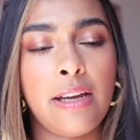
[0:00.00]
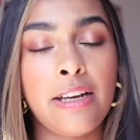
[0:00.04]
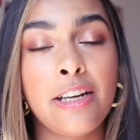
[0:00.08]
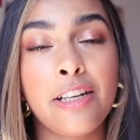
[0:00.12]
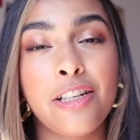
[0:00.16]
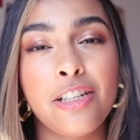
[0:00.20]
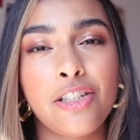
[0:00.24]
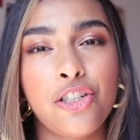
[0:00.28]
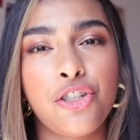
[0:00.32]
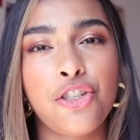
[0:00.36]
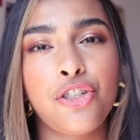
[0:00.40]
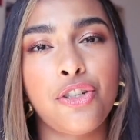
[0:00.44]
In
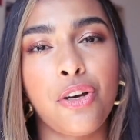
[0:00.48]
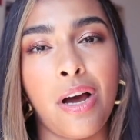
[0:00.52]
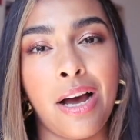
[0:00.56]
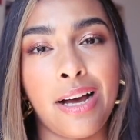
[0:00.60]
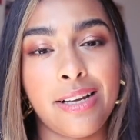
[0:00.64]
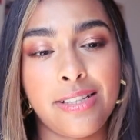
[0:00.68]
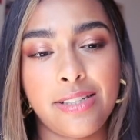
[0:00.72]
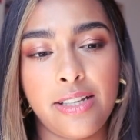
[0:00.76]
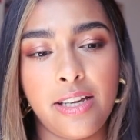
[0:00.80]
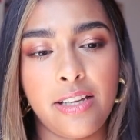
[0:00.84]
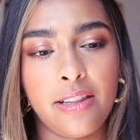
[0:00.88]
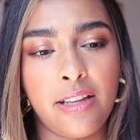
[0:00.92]
addition to
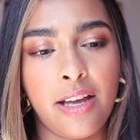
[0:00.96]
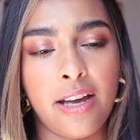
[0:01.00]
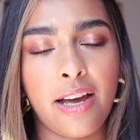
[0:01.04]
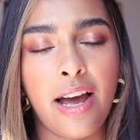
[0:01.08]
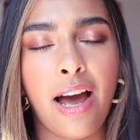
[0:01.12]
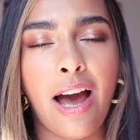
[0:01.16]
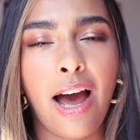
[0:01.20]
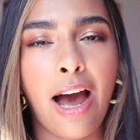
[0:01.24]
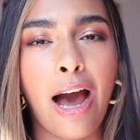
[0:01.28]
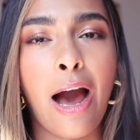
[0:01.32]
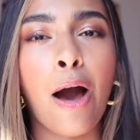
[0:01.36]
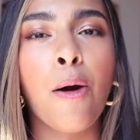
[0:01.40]
asking like
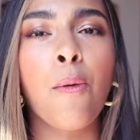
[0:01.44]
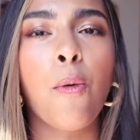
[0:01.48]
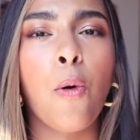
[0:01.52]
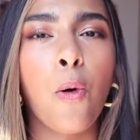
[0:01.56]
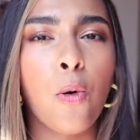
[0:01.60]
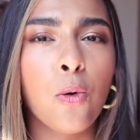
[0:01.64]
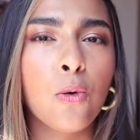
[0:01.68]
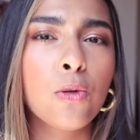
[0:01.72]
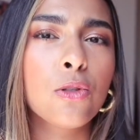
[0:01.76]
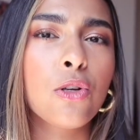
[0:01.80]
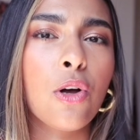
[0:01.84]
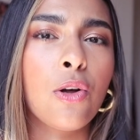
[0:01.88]
how
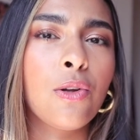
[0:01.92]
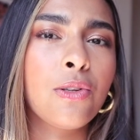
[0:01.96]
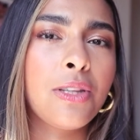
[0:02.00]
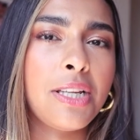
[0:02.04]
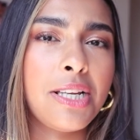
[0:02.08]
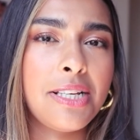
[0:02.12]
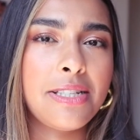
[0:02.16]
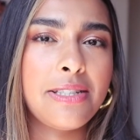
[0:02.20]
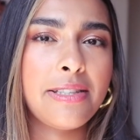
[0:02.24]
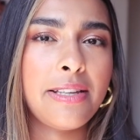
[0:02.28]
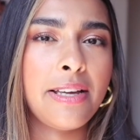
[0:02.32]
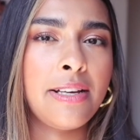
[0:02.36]
old all
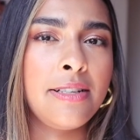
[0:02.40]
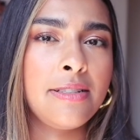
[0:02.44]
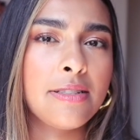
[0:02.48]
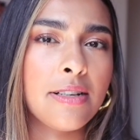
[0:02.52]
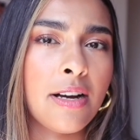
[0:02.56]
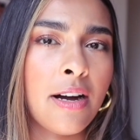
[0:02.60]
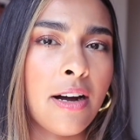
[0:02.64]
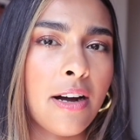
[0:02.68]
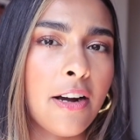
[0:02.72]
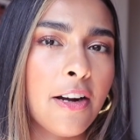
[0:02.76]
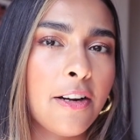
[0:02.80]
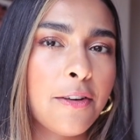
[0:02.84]
these things
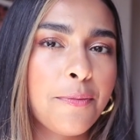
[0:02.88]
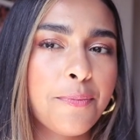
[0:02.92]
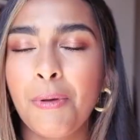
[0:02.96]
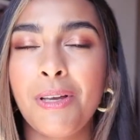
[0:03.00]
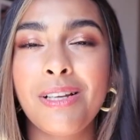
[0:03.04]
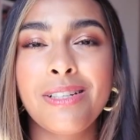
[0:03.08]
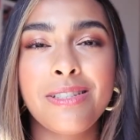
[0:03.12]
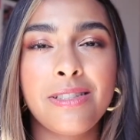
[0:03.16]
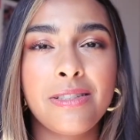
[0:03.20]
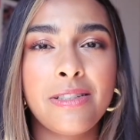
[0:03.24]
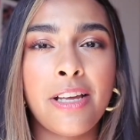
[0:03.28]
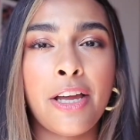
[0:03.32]
are,
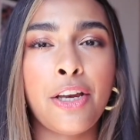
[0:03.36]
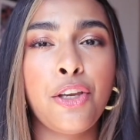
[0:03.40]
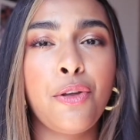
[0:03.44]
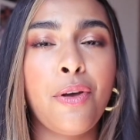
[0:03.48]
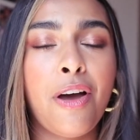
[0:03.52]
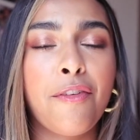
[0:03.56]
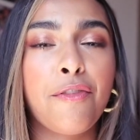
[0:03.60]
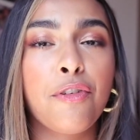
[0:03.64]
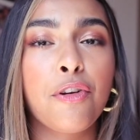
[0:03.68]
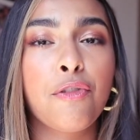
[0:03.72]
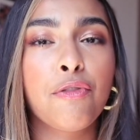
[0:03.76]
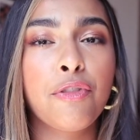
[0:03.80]
because then you
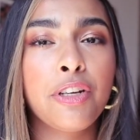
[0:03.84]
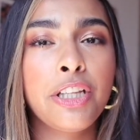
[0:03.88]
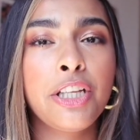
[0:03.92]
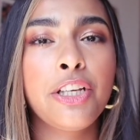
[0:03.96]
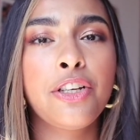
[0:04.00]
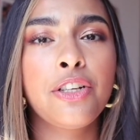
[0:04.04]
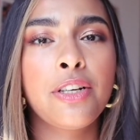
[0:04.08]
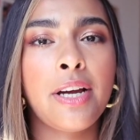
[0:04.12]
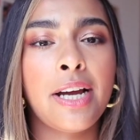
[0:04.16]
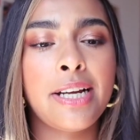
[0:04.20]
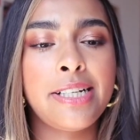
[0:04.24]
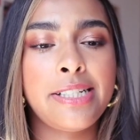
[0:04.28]
have a really
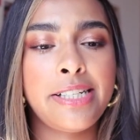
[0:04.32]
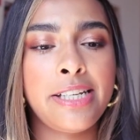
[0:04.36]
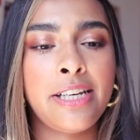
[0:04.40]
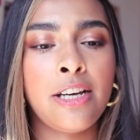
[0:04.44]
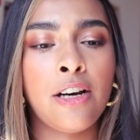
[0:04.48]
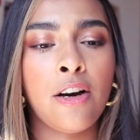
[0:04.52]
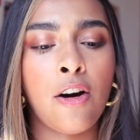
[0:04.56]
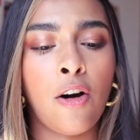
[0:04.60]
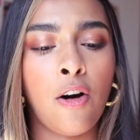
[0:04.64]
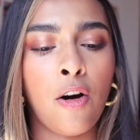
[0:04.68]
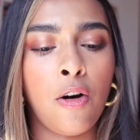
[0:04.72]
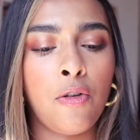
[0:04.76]
good
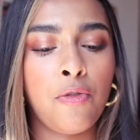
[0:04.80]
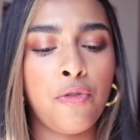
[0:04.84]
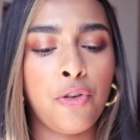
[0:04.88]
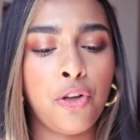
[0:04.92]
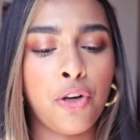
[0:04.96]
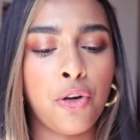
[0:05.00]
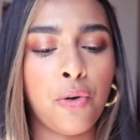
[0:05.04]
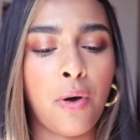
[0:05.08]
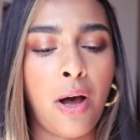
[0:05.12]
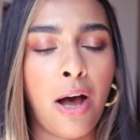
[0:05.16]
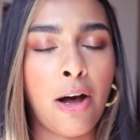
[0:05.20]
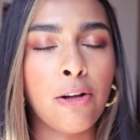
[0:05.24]
idea of,
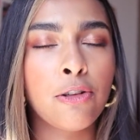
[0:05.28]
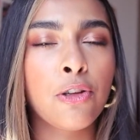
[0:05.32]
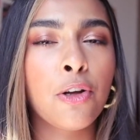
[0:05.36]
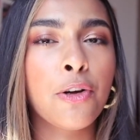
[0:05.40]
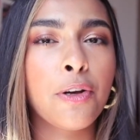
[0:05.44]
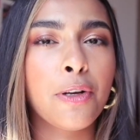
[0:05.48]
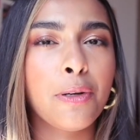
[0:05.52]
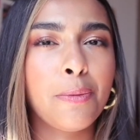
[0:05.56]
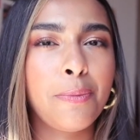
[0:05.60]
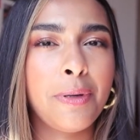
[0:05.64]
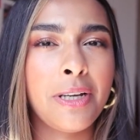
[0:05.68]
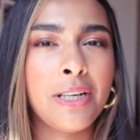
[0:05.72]
you know, how
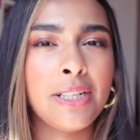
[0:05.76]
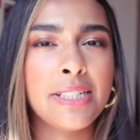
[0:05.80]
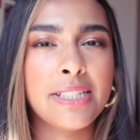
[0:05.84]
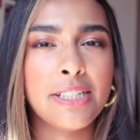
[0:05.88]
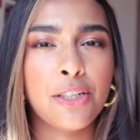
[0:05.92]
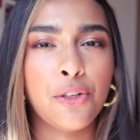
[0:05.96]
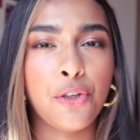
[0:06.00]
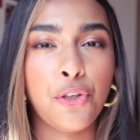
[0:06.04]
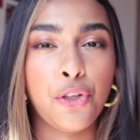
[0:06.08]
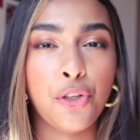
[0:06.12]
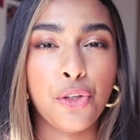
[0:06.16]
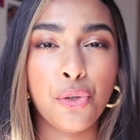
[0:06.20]
long it'll be
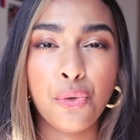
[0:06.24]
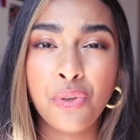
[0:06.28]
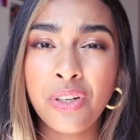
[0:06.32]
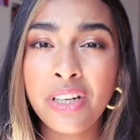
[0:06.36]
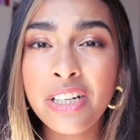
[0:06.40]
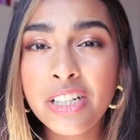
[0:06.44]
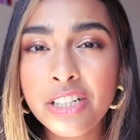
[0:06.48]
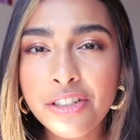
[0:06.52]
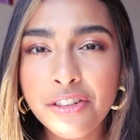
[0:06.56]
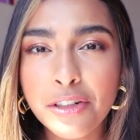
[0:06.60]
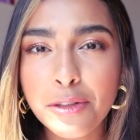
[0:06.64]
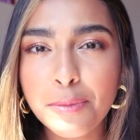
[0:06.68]
until you
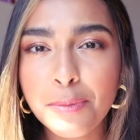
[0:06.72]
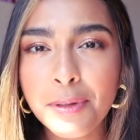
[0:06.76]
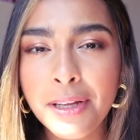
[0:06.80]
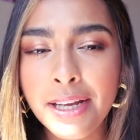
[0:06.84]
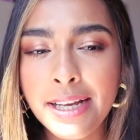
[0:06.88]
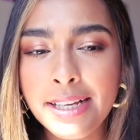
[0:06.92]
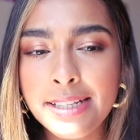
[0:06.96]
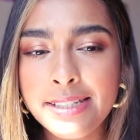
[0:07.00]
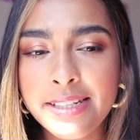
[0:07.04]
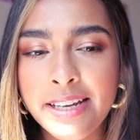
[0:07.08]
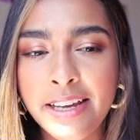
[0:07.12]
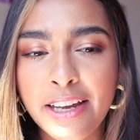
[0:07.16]
need to
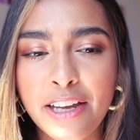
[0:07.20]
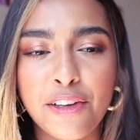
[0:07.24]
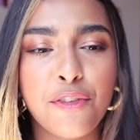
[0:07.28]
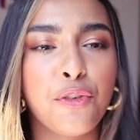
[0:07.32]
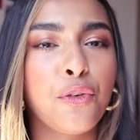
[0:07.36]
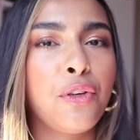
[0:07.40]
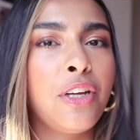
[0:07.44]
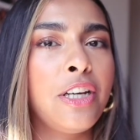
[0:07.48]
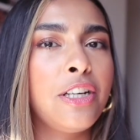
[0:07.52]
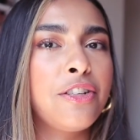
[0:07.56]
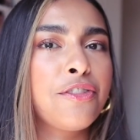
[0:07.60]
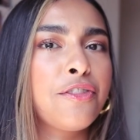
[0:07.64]
replace it, if
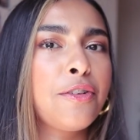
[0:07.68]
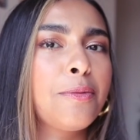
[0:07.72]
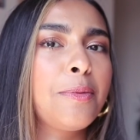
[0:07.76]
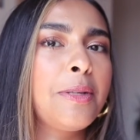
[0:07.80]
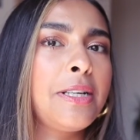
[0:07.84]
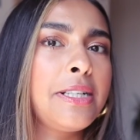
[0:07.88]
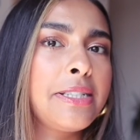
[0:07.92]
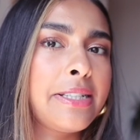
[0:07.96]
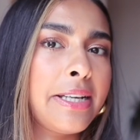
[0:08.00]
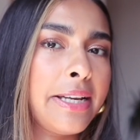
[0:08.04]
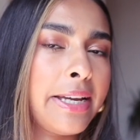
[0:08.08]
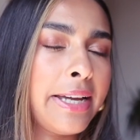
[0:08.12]
you need to
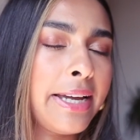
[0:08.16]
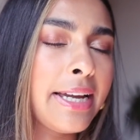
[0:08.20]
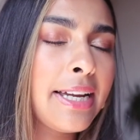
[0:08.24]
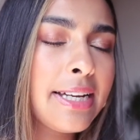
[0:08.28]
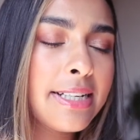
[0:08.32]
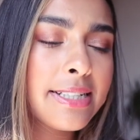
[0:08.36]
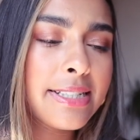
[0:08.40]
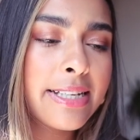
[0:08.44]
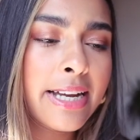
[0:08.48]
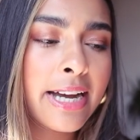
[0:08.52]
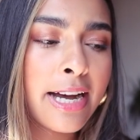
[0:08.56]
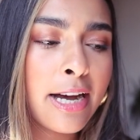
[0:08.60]
replace it
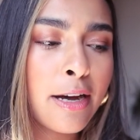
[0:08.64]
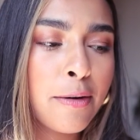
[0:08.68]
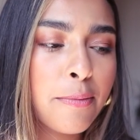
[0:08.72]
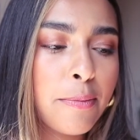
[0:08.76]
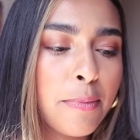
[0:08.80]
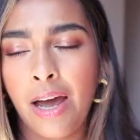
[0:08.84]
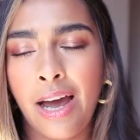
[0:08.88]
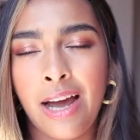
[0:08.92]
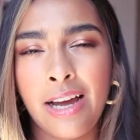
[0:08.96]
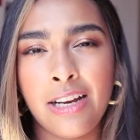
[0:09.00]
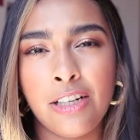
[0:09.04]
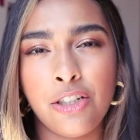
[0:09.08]

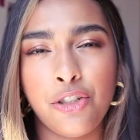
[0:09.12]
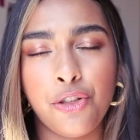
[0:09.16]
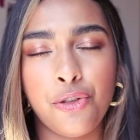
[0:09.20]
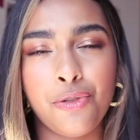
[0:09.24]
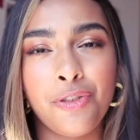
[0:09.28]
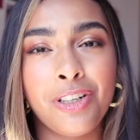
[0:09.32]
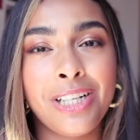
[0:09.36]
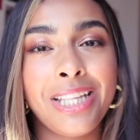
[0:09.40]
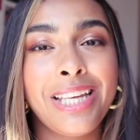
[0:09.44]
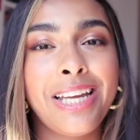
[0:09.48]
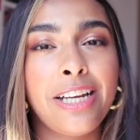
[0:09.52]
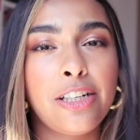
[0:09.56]
ASAP, and you
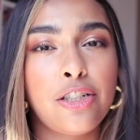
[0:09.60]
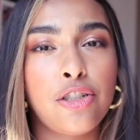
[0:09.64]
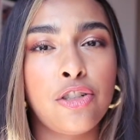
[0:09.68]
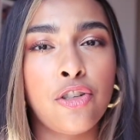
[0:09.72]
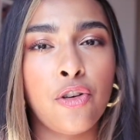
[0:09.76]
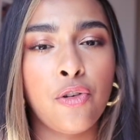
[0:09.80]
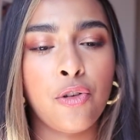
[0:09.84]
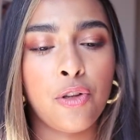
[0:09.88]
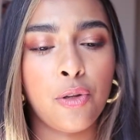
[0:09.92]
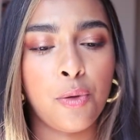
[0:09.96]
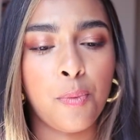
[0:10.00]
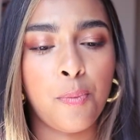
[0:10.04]
really get to
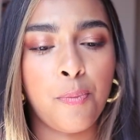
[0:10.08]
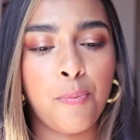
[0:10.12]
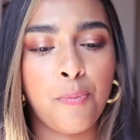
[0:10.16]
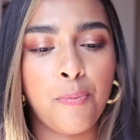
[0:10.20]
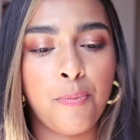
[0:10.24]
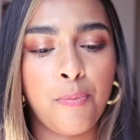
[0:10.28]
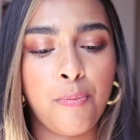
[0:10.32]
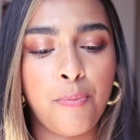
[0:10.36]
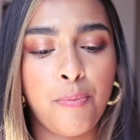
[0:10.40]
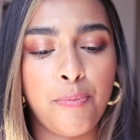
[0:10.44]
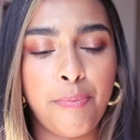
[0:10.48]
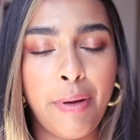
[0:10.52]
know the
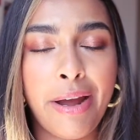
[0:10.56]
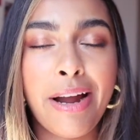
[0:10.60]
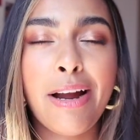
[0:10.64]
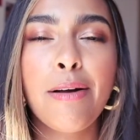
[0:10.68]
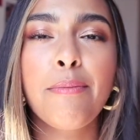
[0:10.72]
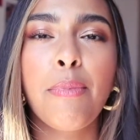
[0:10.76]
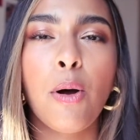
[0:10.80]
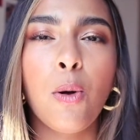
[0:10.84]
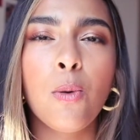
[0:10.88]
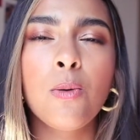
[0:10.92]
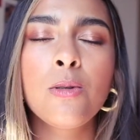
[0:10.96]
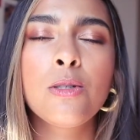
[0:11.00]

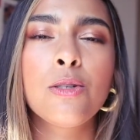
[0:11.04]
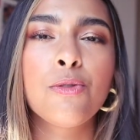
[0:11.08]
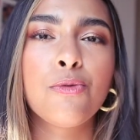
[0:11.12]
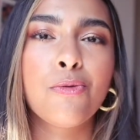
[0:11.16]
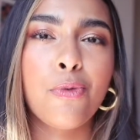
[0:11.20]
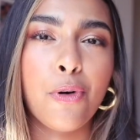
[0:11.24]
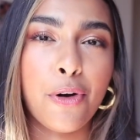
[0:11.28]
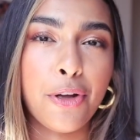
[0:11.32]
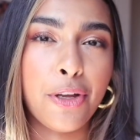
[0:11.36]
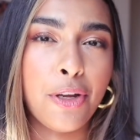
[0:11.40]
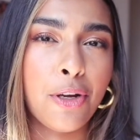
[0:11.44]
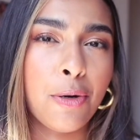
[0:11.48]
bare bones
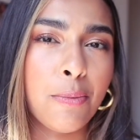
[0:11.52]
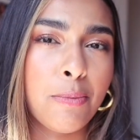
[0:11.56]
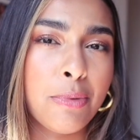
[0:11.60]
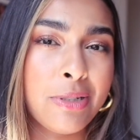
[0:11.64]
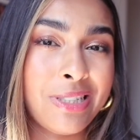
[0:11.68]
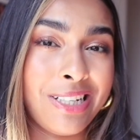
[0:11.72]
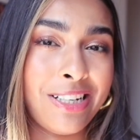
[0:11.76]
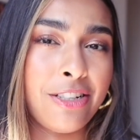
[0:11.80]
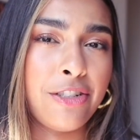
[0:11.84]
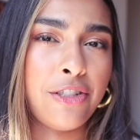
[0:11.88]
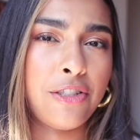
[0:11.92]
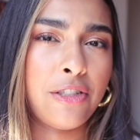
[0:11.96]
of what you're
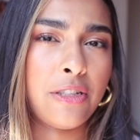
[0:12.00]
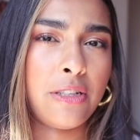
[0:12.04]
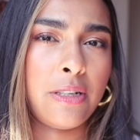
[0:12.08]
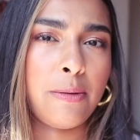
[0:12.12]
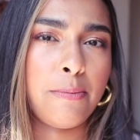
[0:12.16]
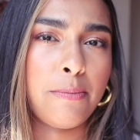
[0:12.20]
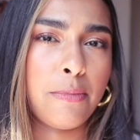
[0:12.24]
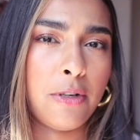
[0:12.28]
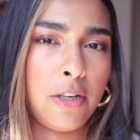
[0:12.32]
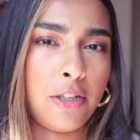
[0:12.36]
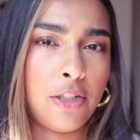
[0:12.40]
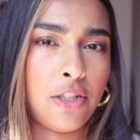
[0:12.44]

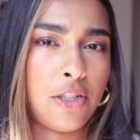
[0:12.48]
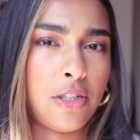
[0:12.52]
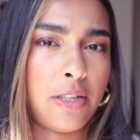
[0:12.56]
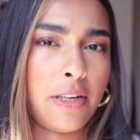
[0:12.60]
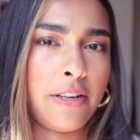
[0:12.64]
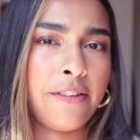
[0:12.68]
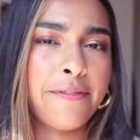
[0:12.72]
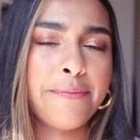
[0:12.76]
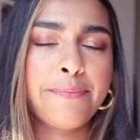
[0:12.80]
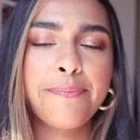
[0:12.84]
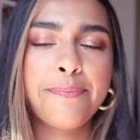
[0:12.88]
potentially purchasing.